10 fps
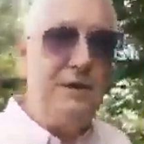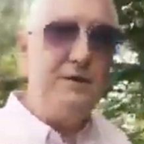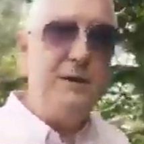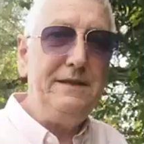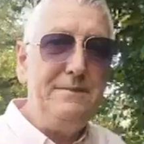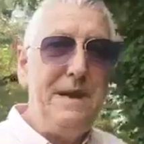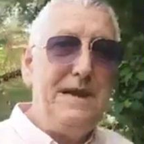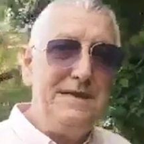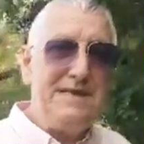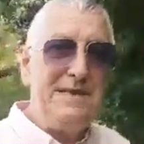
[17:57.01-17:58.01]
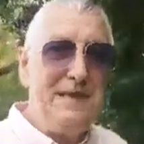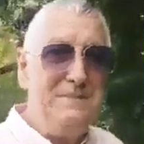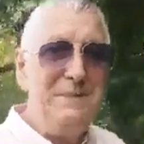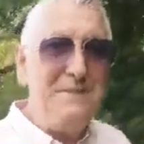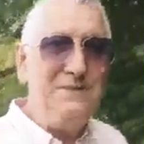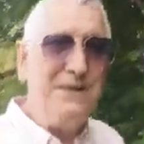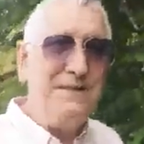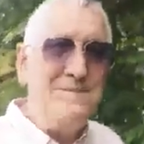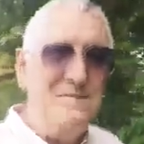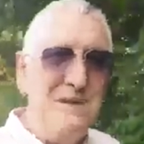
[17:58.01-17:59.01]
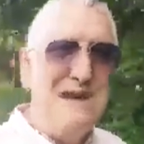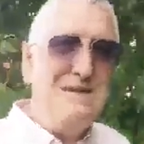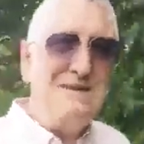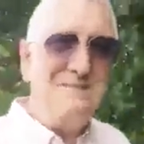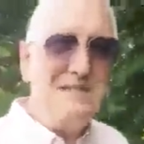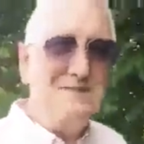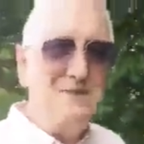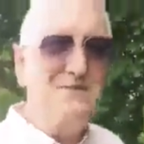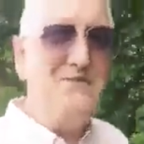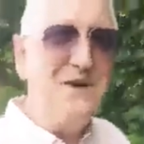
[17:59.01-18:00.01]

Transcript: I think they're making a statement. I think they're branding themselves